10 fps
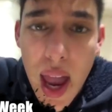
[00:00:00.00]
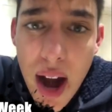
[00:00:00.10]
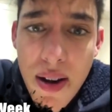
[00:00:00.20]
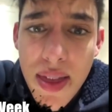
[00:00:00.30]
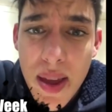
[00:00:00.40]

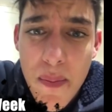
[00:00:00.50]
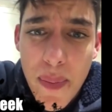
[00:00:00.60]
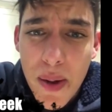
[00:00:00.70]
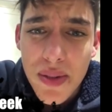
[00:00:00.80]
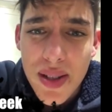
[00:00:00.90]
Everything
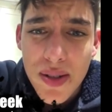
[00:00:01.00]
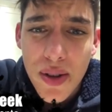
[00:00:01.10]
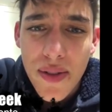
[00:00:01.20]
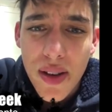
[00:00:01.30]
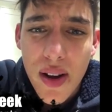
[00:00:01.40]
bounces
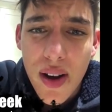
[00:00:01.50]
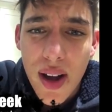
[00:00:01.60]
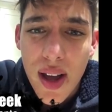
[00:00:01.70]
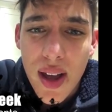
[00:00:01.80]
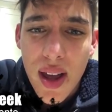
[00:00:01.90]
off the
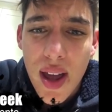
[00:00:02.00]
guy.